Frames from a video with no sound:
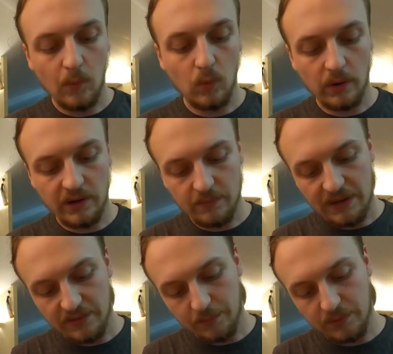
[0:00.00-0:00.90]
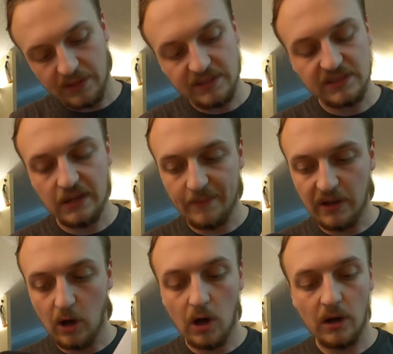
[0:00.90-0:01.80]
worried about the plates coming
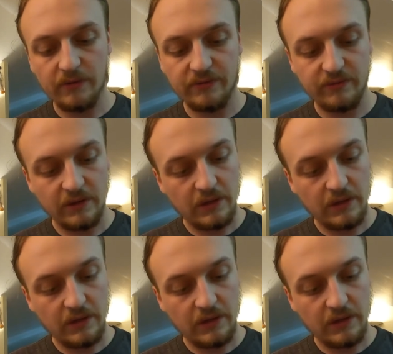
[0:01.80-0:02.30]
off